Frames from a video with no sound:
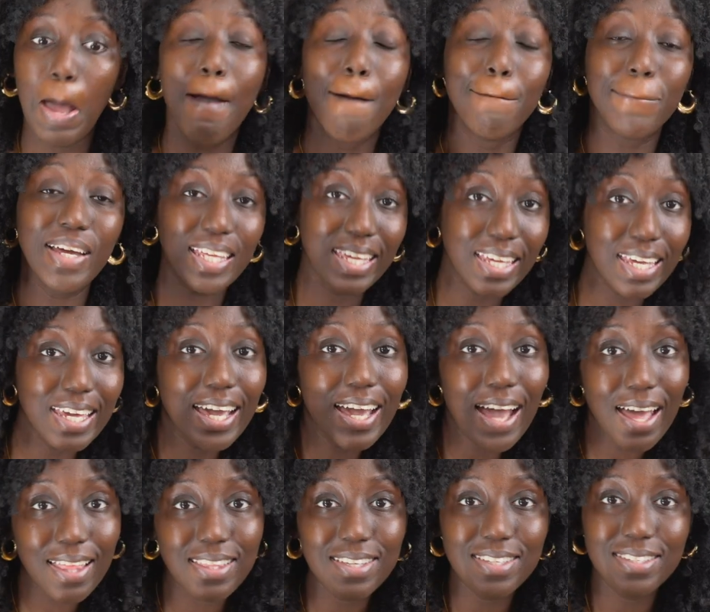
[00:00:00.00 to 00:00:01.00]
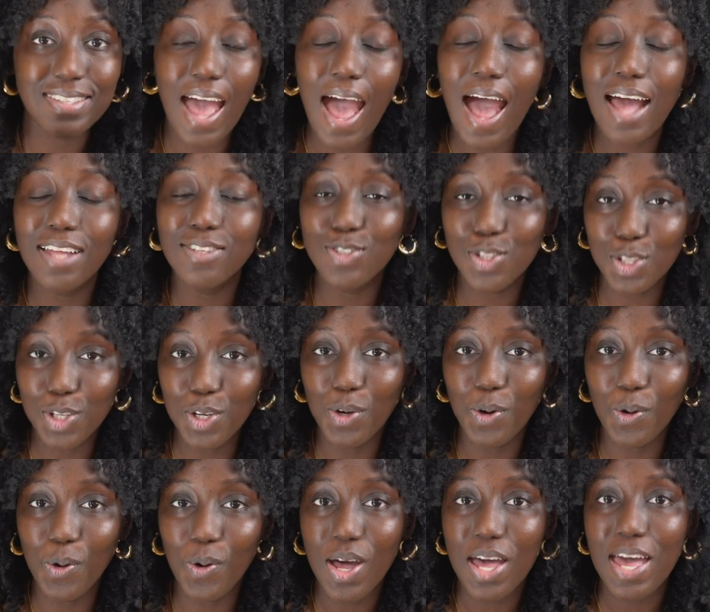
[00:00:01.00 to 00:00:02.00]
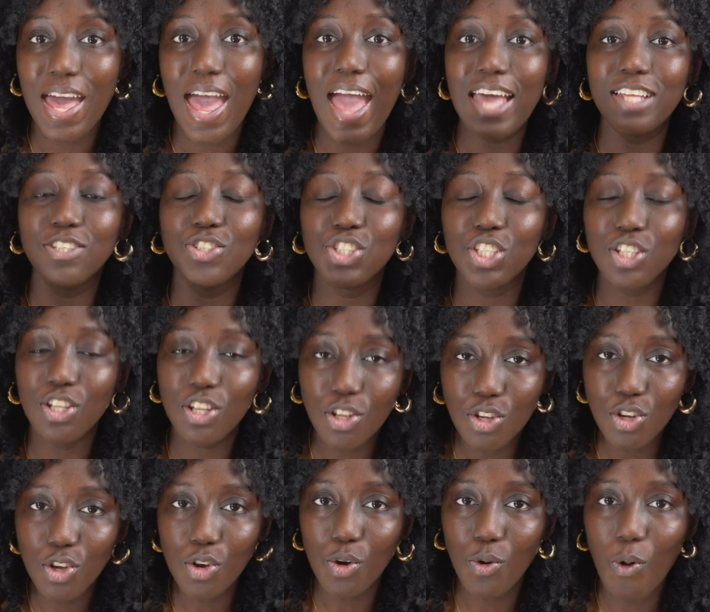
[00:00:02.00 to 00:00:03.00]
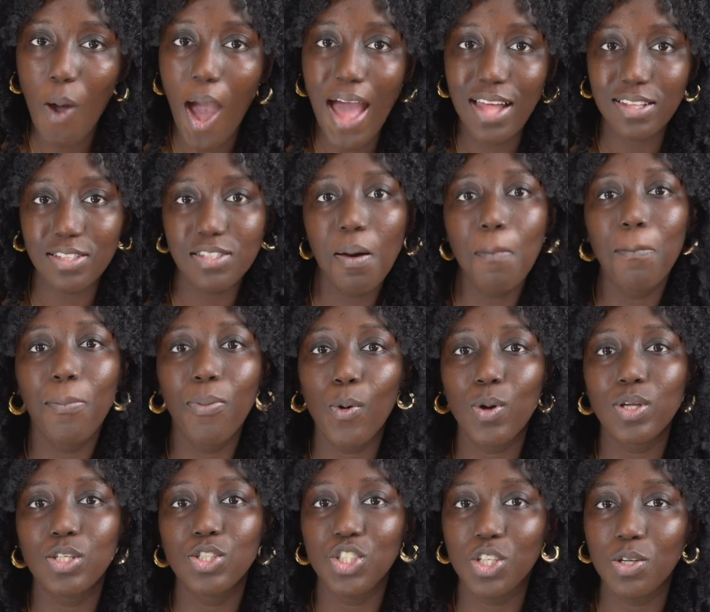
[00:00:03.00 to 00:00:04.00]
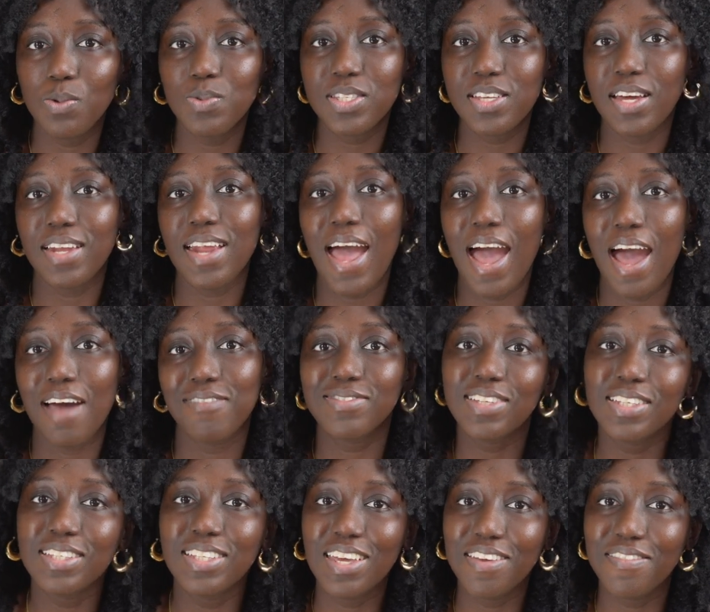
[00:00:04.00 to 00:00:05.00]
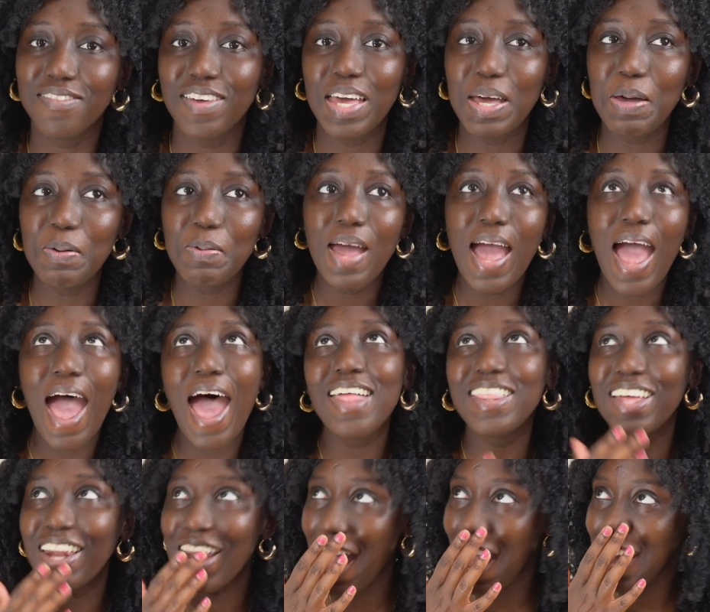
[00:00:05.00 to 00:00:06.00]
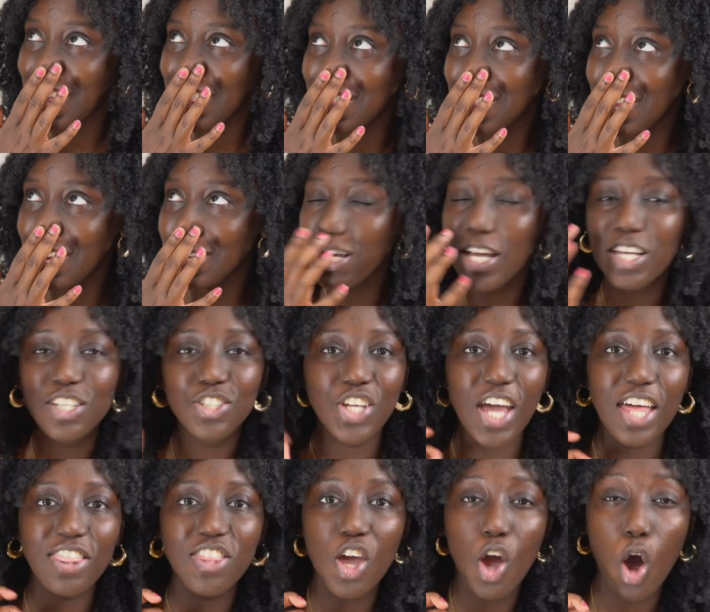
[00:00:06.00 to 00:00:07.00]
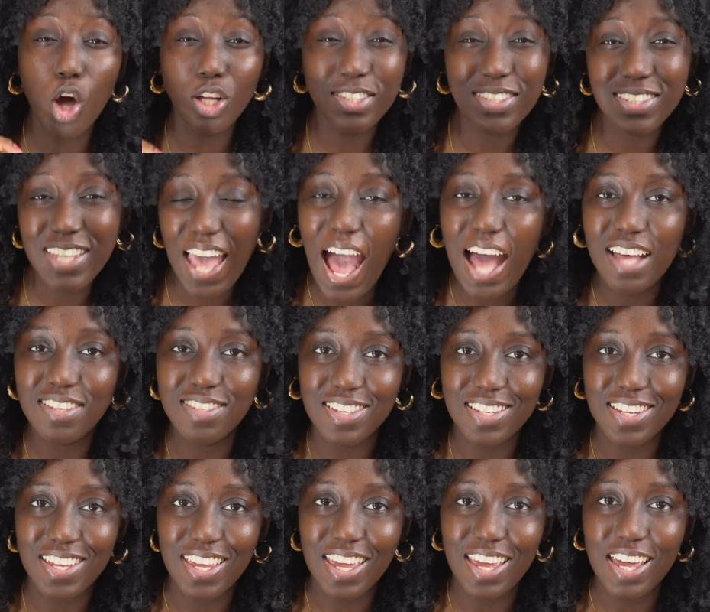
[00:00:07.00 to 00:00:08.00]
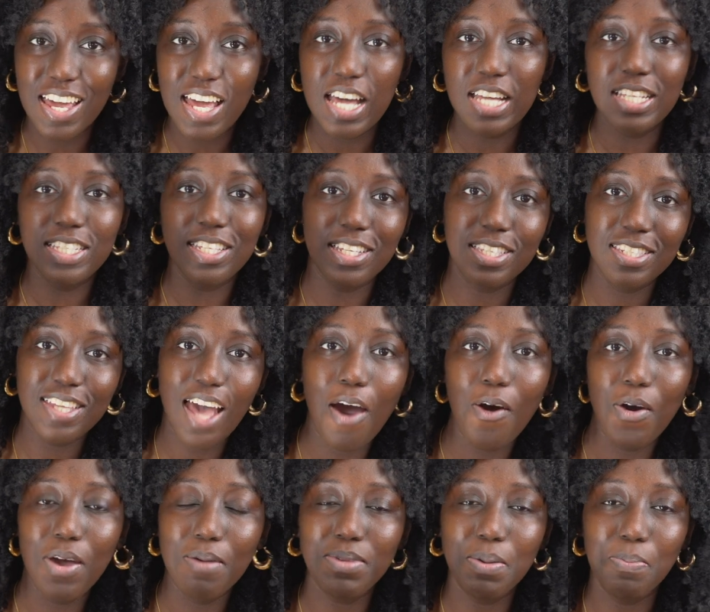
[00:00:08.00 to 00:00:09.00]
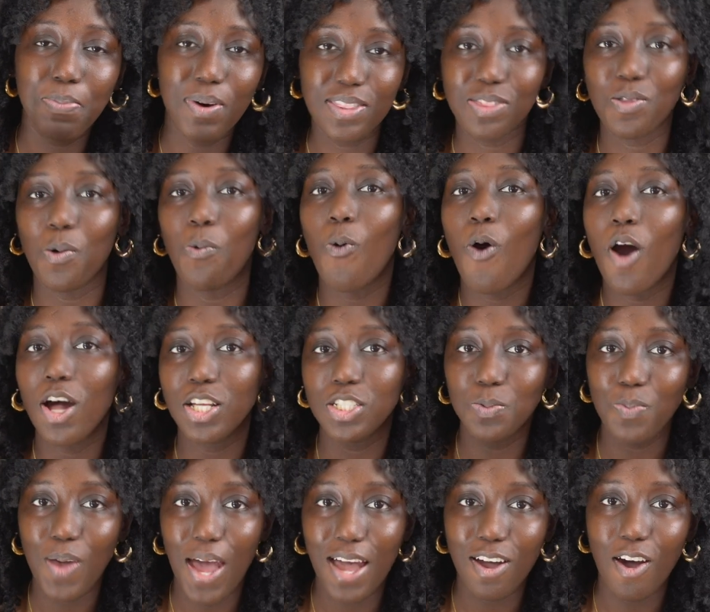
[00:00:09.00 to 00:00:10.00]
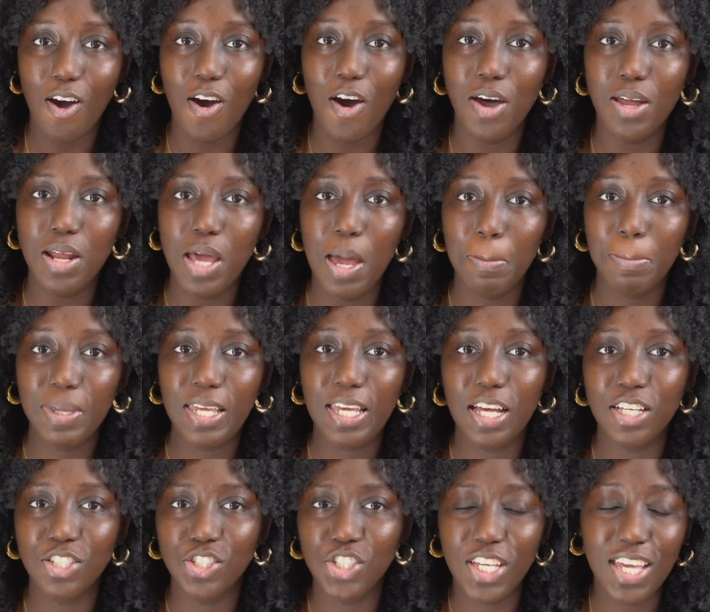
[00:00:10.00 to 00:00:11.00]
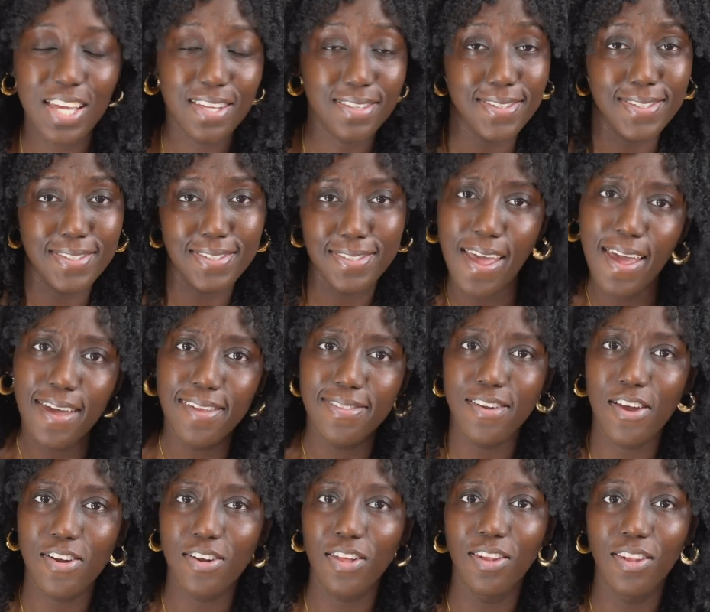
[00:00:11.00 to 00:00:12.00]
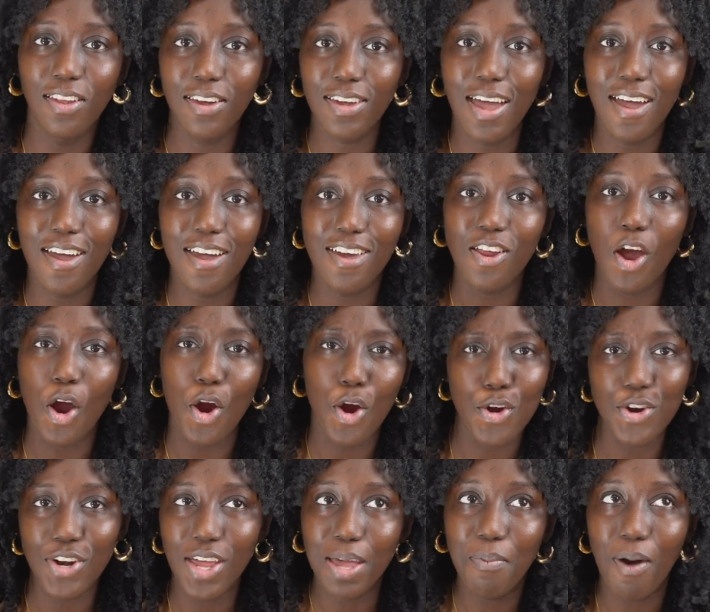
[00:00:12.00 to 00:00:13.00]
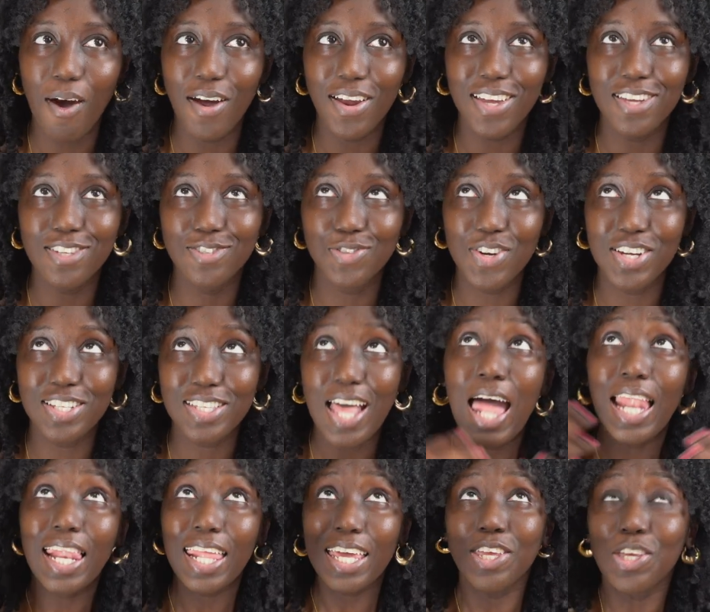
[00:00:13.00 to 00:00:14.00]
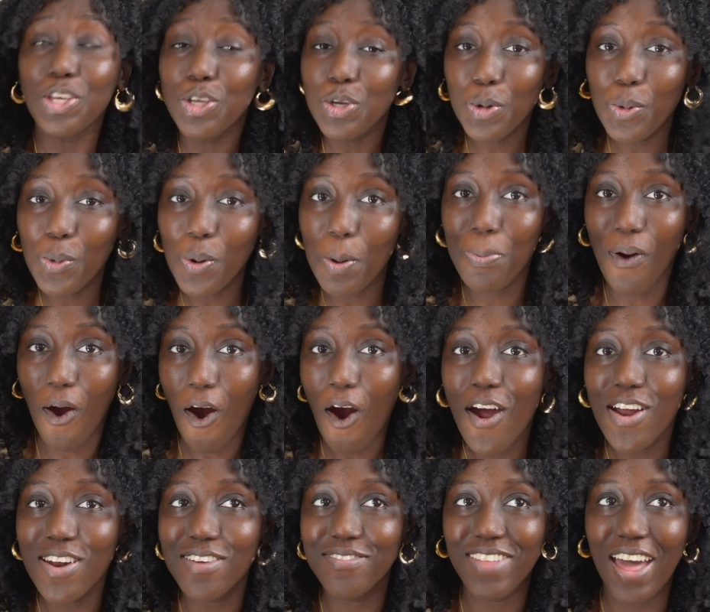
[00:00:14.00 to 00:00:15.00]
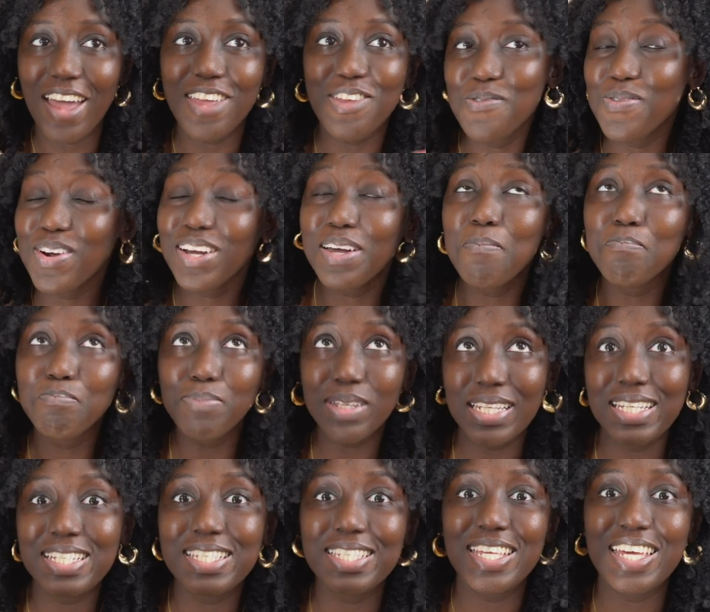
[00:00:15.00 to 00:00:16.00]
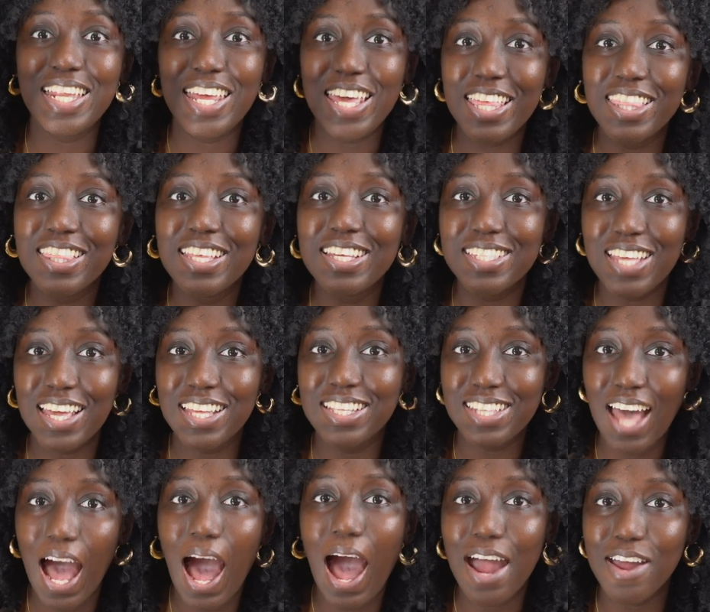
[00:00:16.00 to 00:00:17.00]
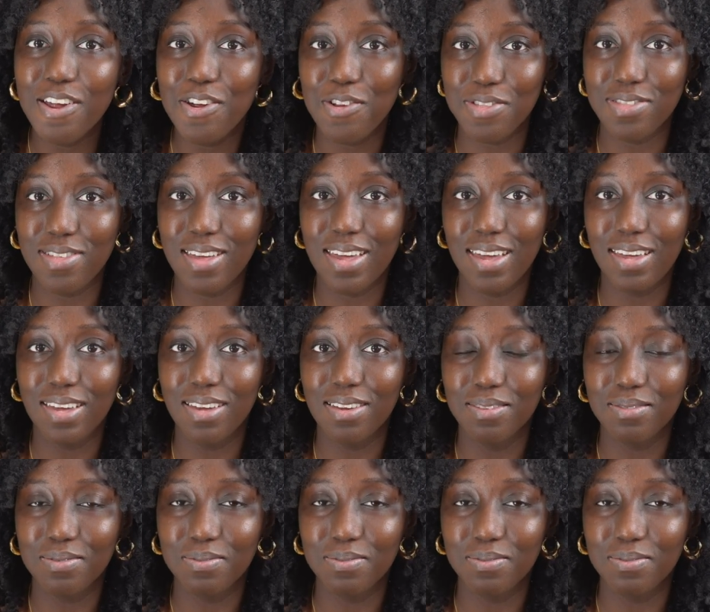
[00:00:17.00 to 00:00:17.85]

but he got this tattoo and she knew at some point she was gonna have to leave him. And then I think she had the audacity to tell him to put the watch back on because she can't stand there to look at her name on his wrist. Like, you were part of that. You were complicit in this entire thing.